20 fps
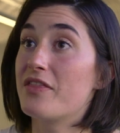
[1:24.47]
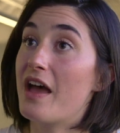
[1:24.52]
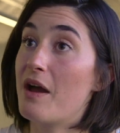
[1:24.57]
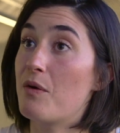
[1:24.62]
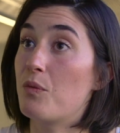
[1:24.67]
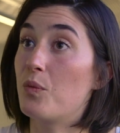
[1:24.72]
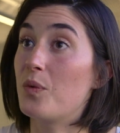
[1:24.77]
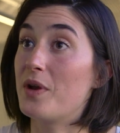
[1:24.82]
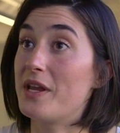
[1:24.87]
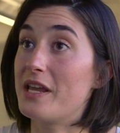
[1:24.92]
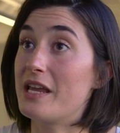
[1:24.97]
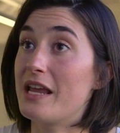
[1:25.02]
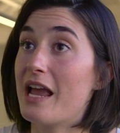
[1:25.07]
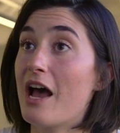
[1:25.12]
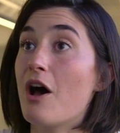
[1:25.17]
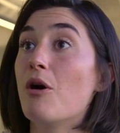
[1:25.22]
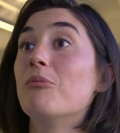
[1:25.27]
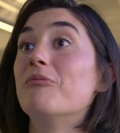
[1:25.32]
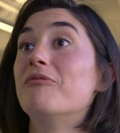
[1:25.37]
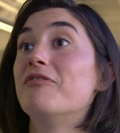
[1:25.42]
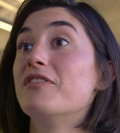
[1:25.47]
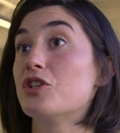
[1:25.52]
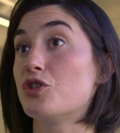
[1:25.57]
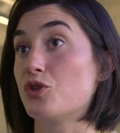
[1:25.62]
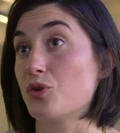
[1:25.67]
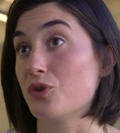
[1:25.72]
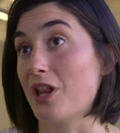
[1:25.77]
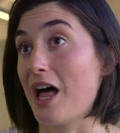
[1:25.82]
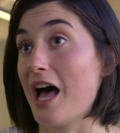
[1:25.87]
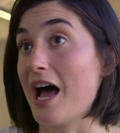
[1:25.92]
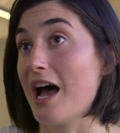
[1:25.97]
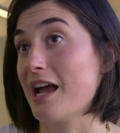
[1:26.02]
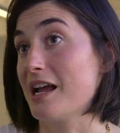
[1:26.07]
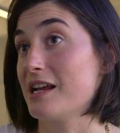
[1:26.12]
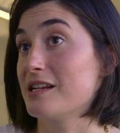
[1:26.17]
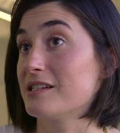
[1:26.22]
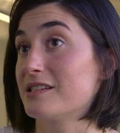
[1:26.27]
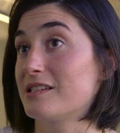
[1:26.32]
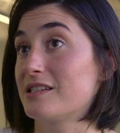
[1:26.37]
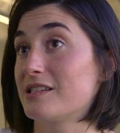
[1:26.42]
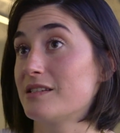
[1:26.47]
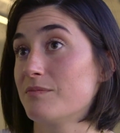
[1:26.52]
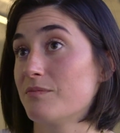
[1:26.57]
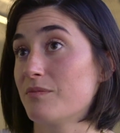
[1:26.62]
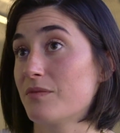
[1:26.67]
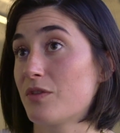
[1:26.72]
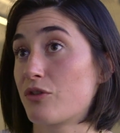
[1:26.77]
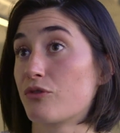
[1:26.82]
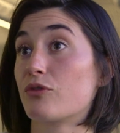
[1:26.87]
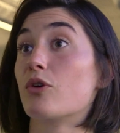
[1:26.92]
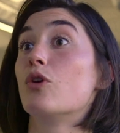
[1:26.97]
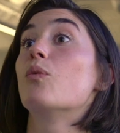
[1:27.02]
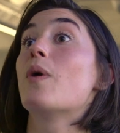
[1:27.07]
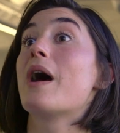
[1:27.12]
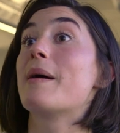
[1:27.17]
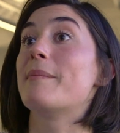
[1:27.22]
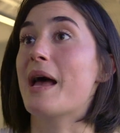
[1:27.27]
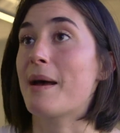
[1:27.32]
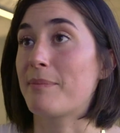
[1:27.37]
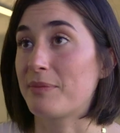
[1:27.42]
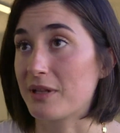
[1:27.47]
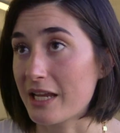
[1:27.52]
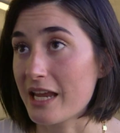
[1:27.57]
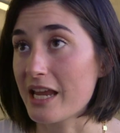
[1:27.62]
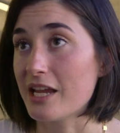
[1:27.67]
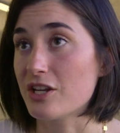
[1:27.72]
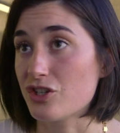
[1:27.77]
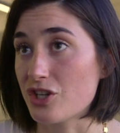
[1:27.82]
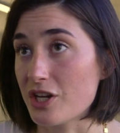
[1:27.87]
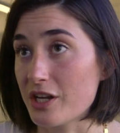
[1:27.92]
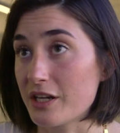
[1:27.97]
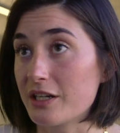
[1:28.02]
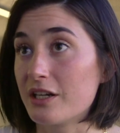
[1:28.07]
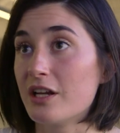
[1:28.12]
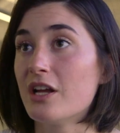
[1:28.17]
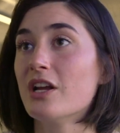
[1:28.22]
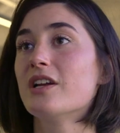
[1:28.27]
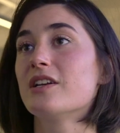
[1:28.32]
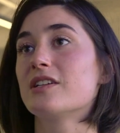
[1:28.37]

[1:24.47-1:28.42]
that we help visualize through a web application.